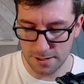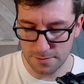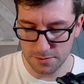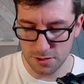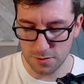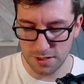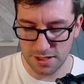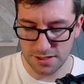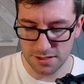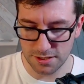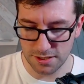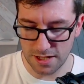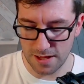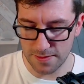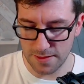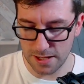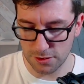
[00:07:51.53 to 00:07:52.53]
So I need to
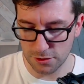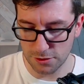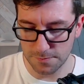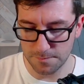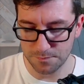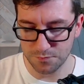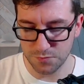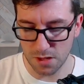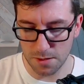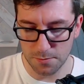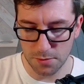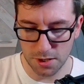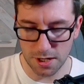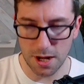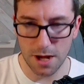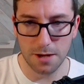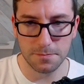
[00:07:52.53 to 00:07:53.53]
get that done,
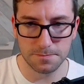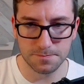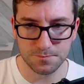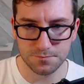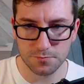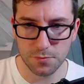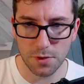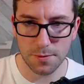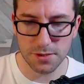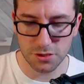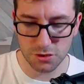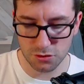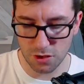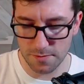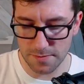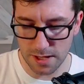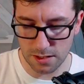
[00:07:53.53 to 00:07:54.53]
but probably
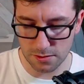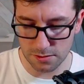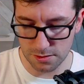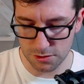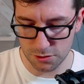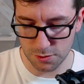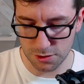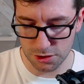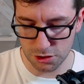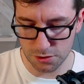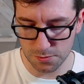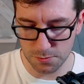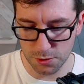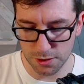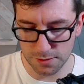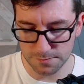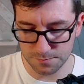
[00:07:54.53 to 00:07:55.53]
stream that on Twitch at some
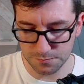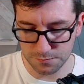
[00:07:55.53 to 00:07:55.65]
point.